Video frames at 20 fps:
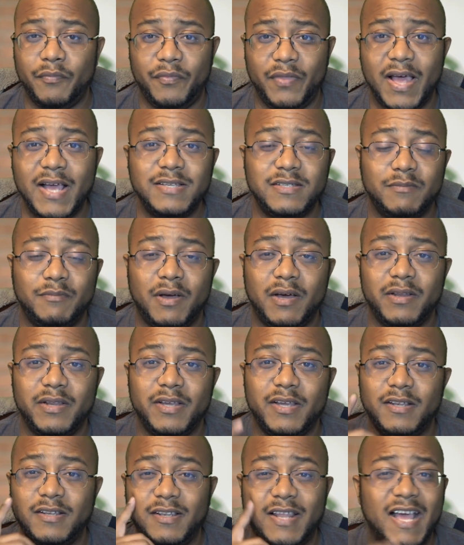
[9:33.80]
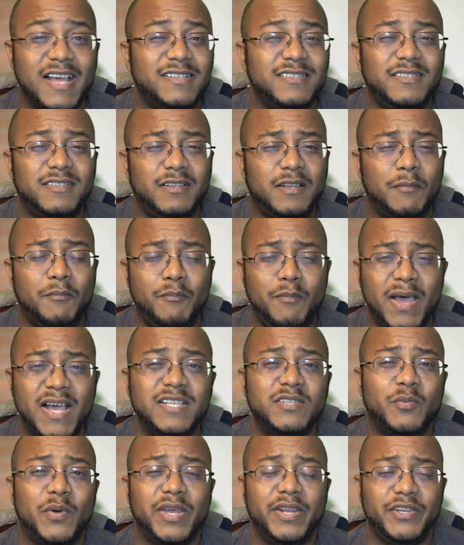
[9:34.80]
that's about it. That's the
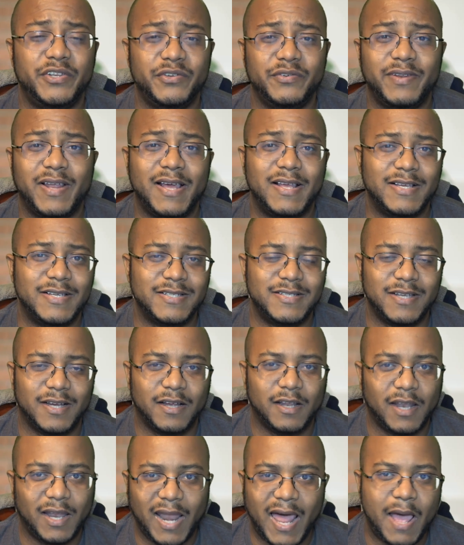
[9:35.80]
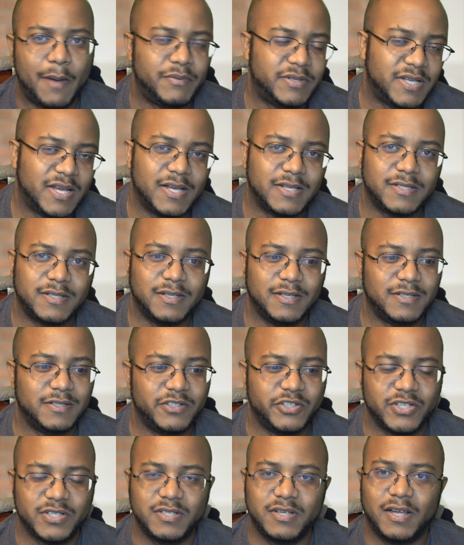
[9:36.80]
best way to do that is the clap test,
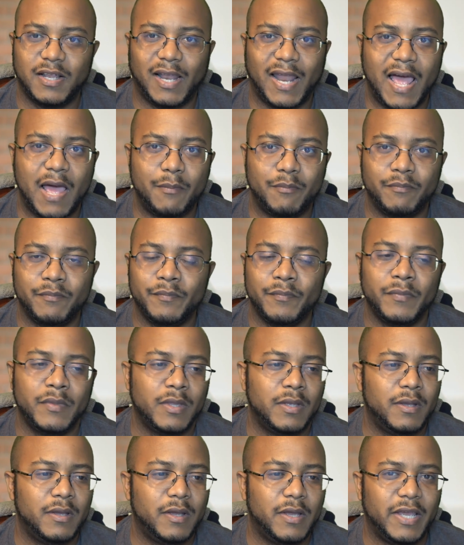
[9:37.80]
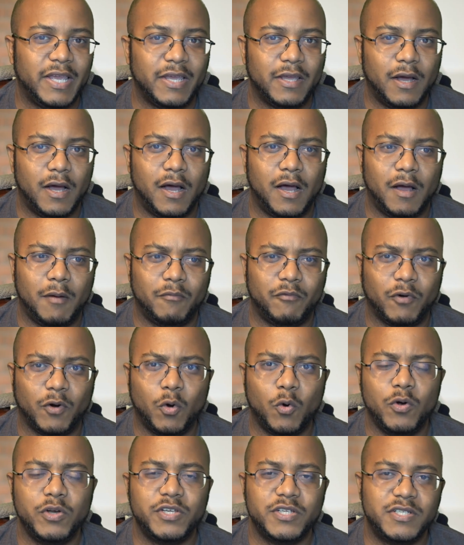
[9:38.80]
is just clap.
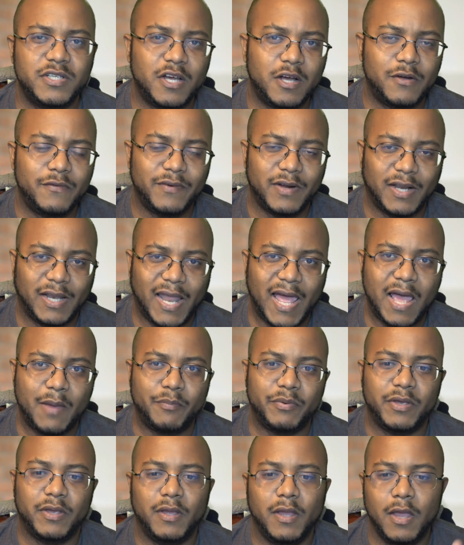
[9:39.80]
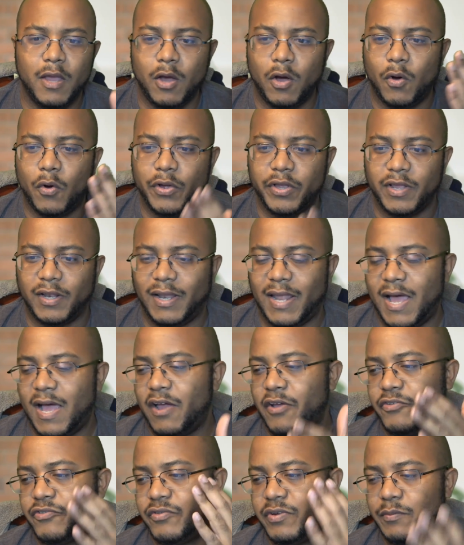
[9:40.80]
Record yourself clapping on your
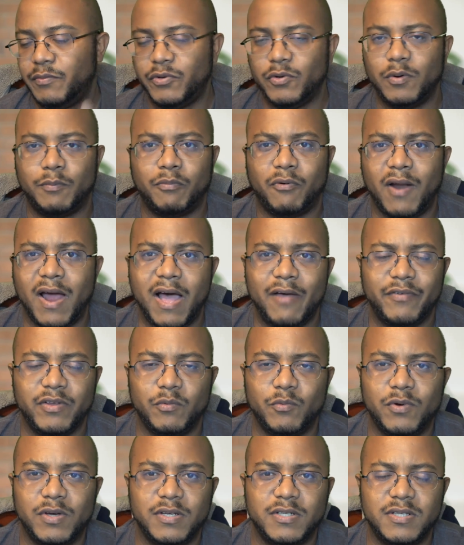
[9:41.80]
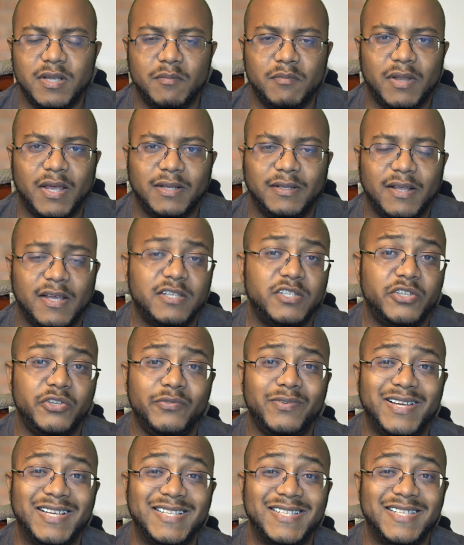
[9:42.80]
live stream, do a private one, something like that, so
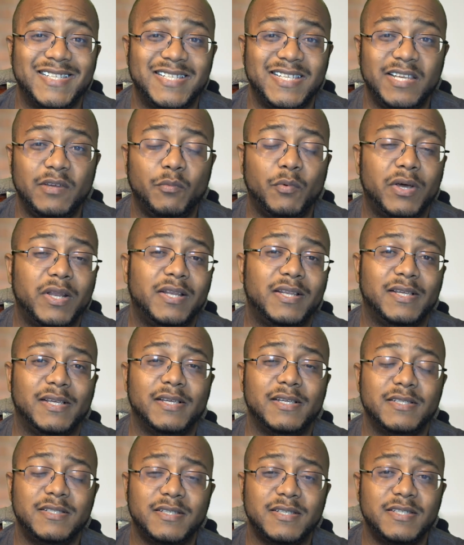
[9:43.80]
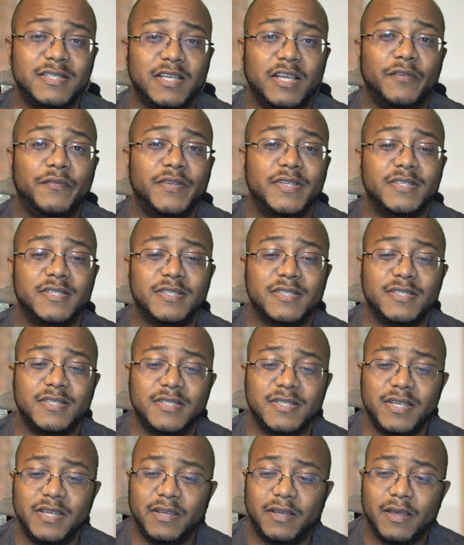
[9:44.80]
you can see what it is to see if it's in
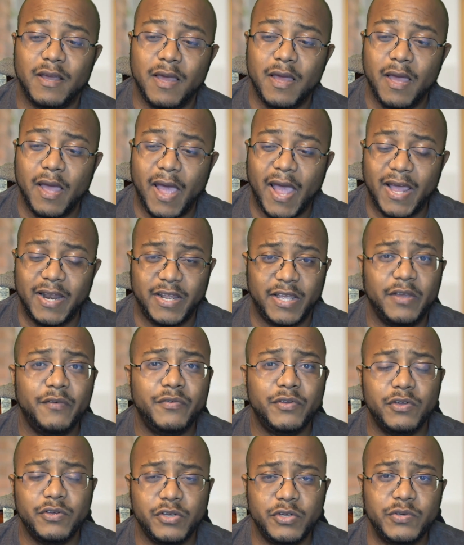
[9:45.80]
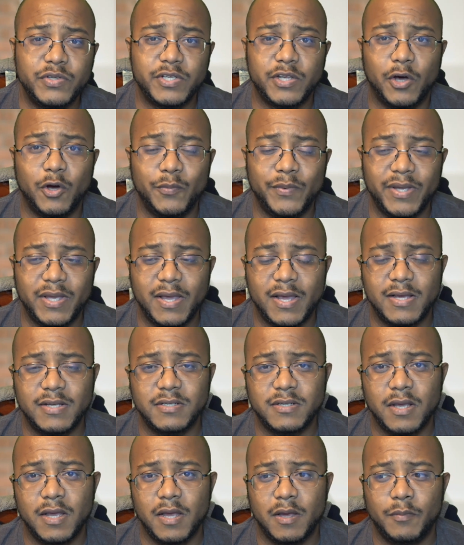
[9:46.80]
sync. And if you're using
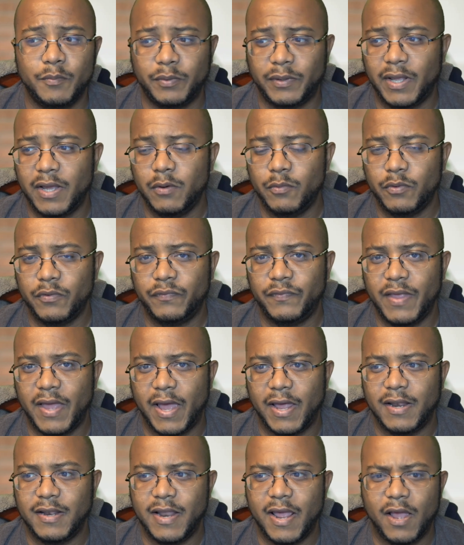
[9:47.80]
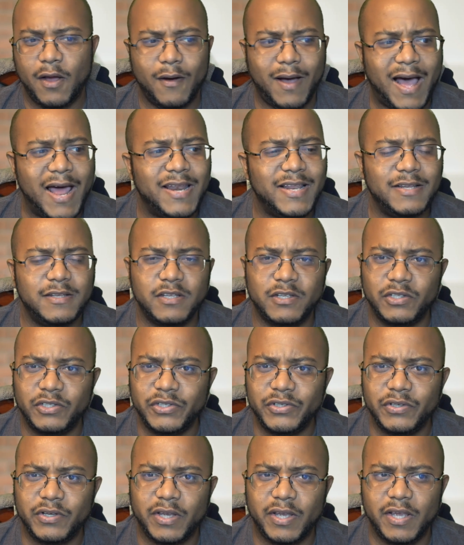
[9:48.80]
OBS, play with that. Now, I need to
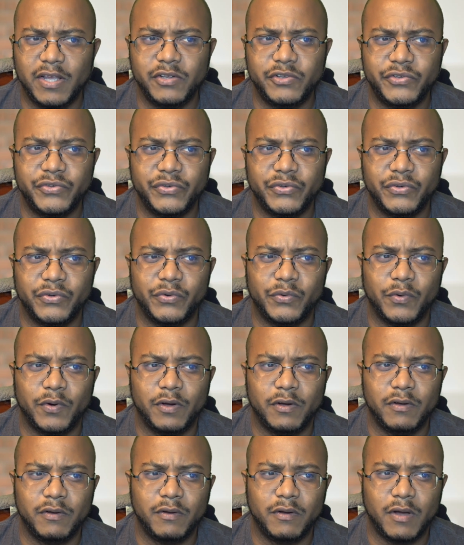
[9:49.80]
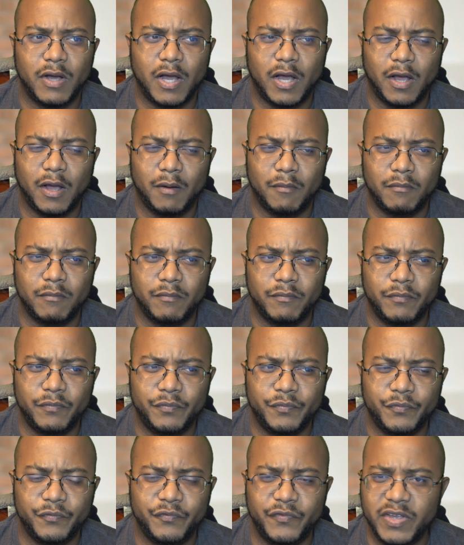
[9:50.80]
look into
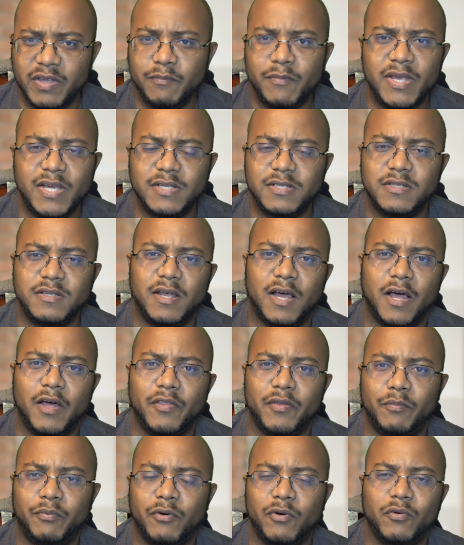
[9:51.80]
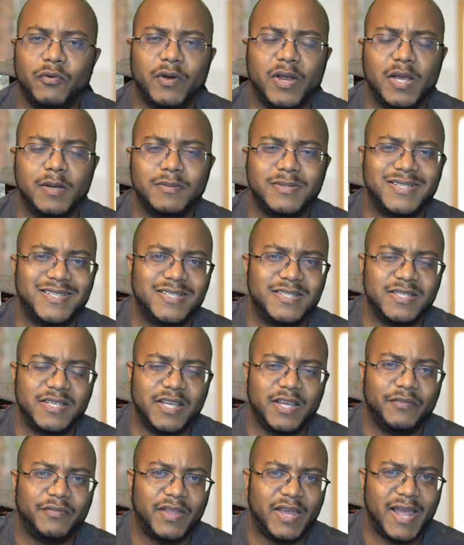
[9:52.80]
vMix and the other programs to
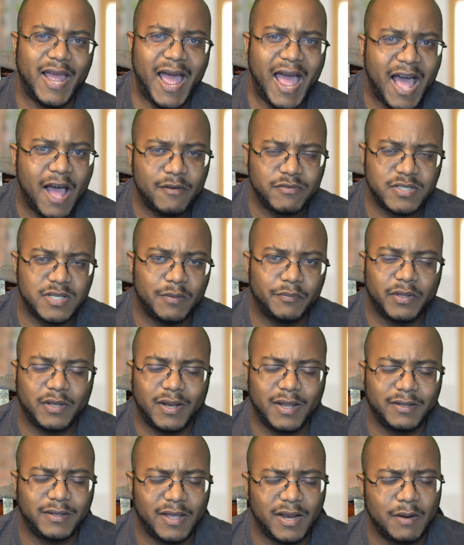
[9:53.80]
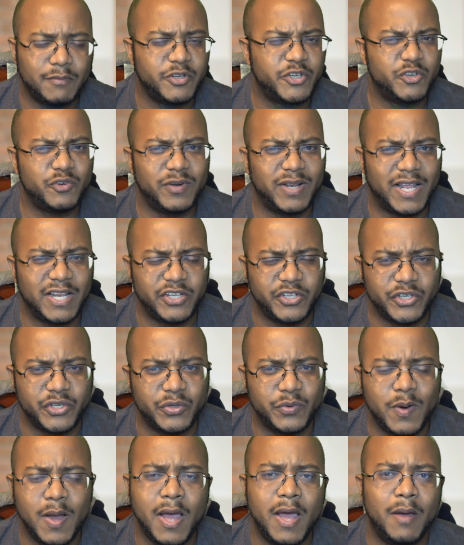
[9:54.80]
see if they have something like that. I'm sure they
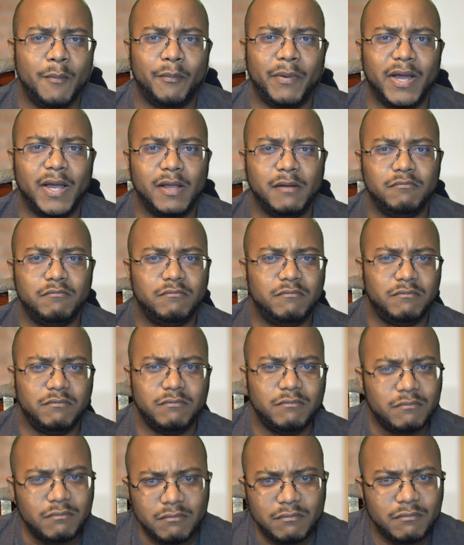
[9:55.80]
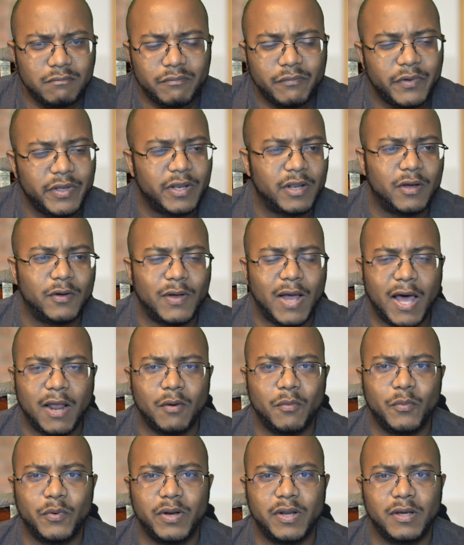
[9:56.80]
do, but you know, I
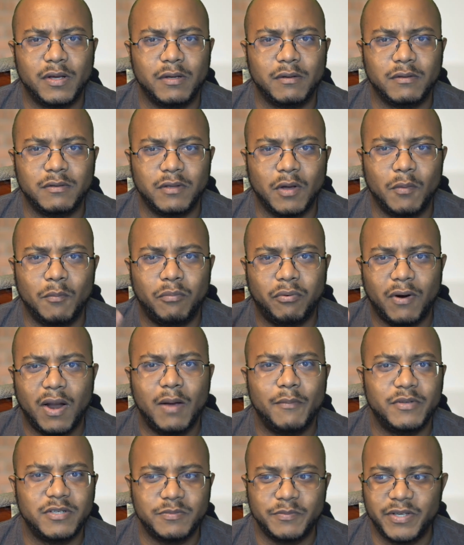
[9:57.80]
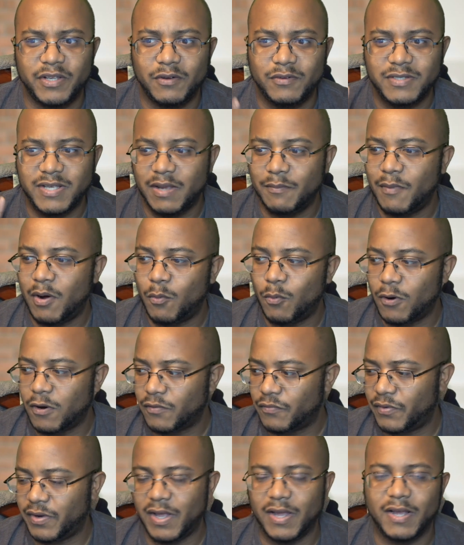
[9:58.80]
don't want to, don't promise me, don't take my word for